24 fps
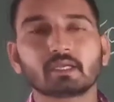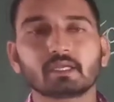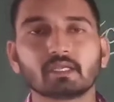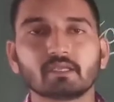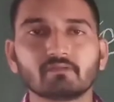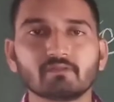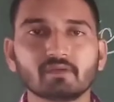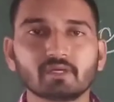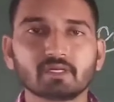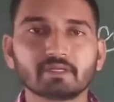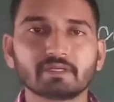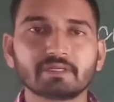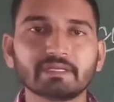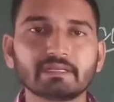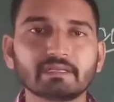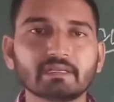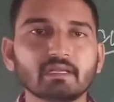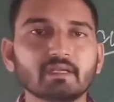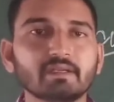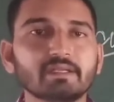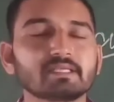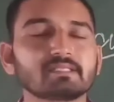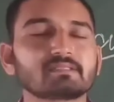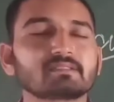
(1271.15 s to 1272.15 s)
give a
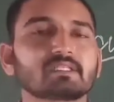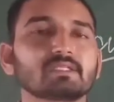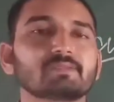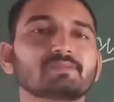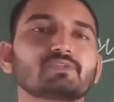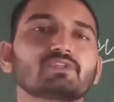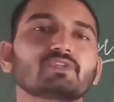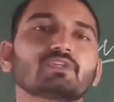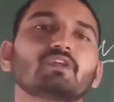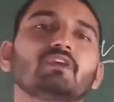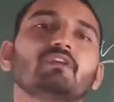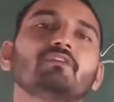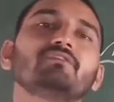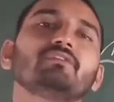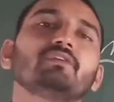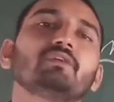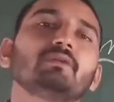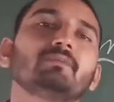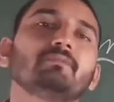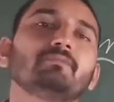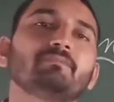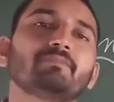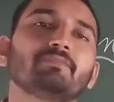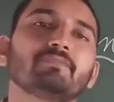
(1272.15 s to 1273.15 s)
detailed description
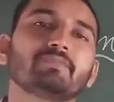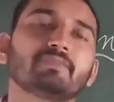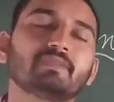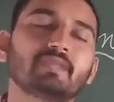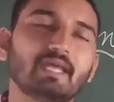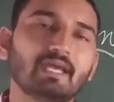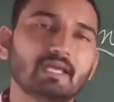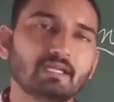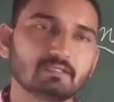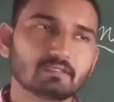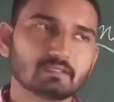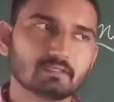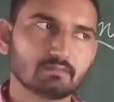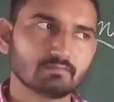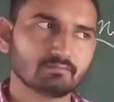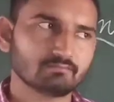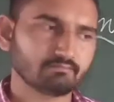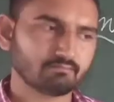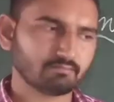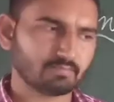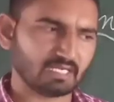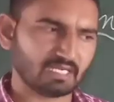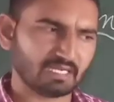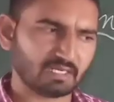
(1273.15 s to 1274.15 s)
of that.
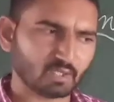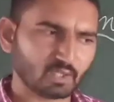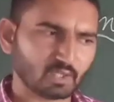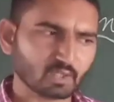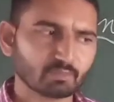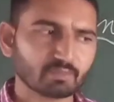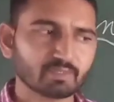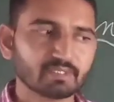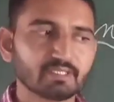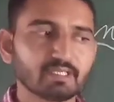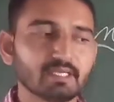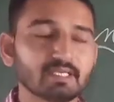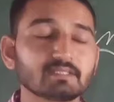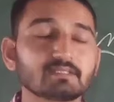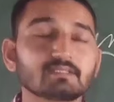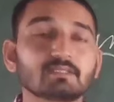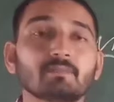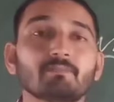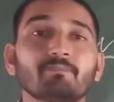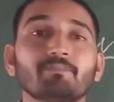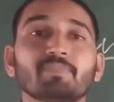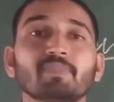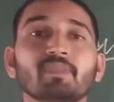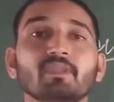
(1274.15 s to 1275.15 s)
Along with that